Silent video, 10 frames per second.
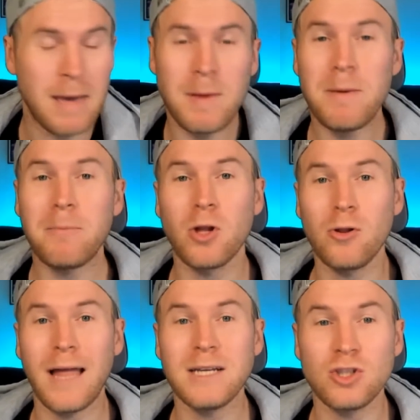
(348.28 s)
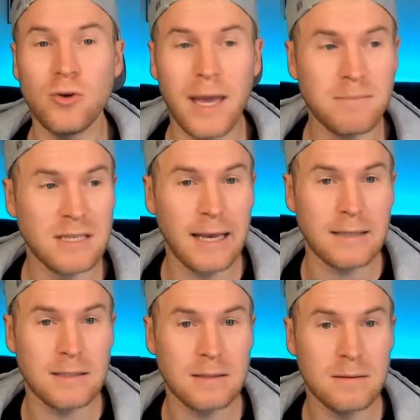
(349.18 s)
people don't like 2-game
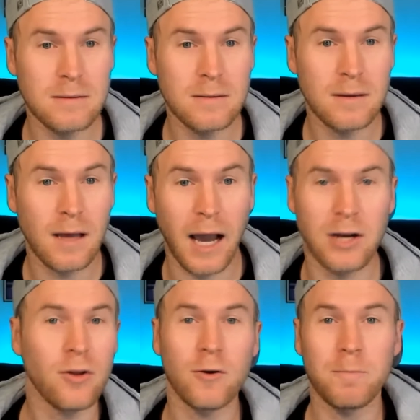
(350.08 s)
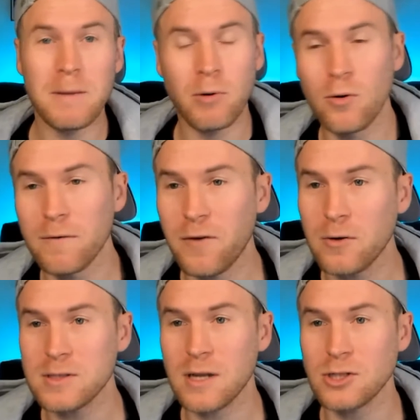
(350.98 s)
slates. I know there are people who are
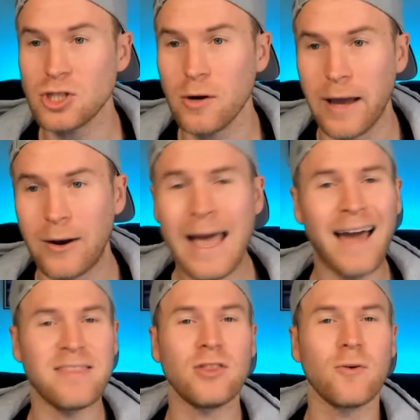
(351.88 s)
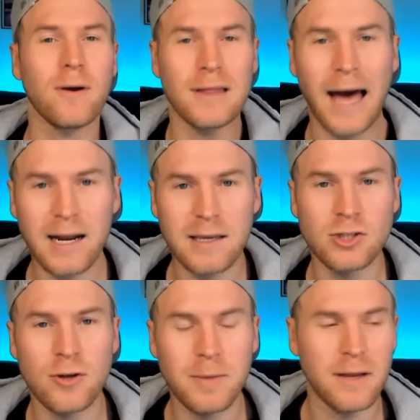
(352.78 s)
focused on Showdown. I think there were a lot of
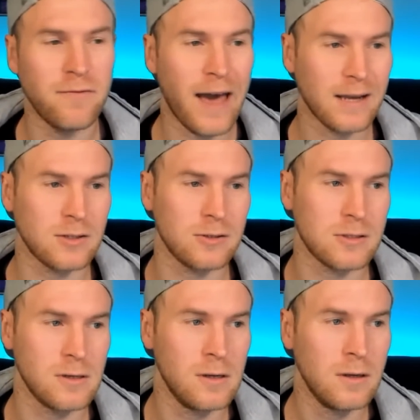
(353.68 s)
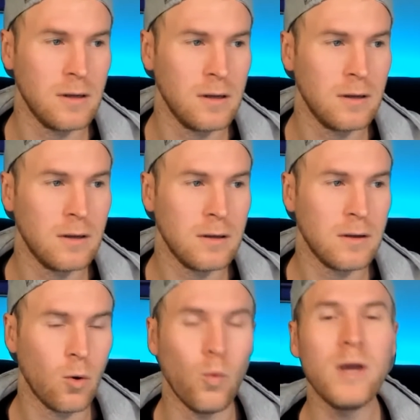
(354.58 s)
contributing factors.
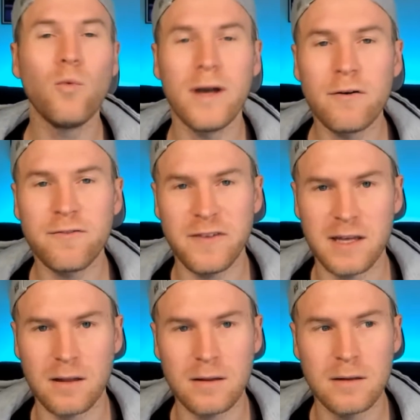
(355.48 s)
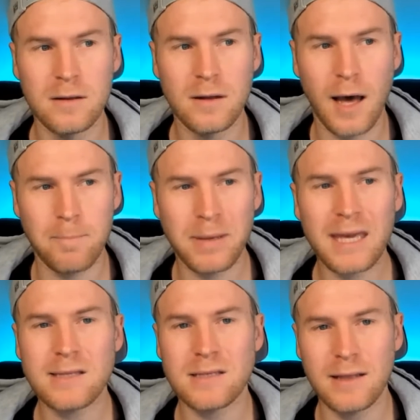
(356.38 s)
We will fill a
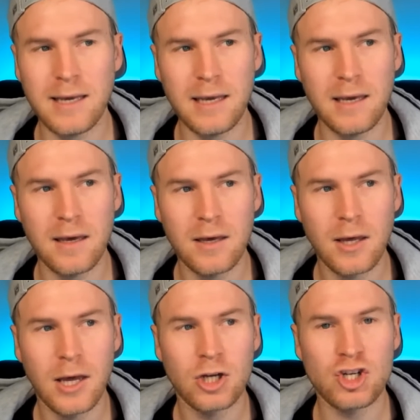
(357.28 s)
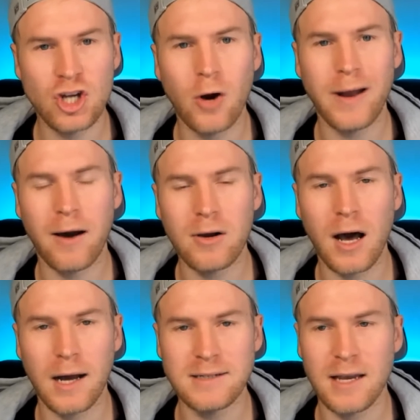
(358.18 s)
Pete's League Showdown
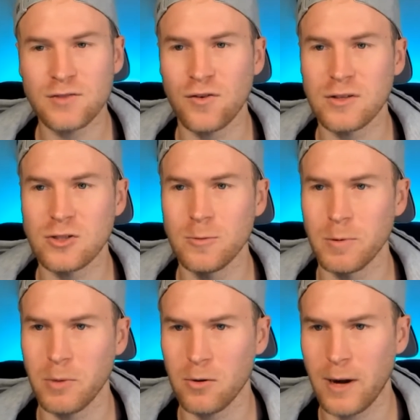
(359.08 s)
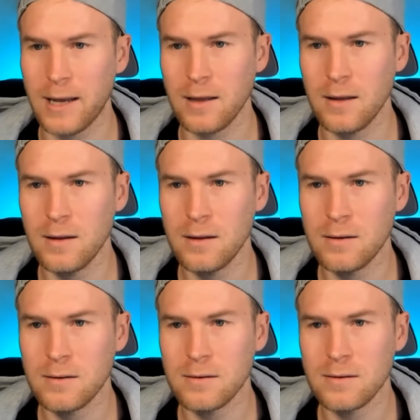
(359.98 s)
contest for the Super Bowl, right?
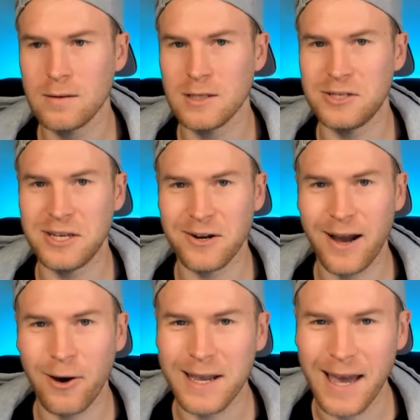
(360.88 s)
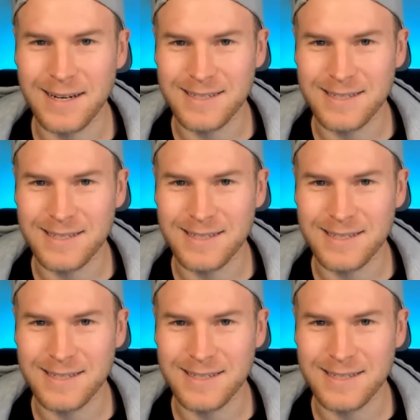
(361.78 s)
You hear how I had to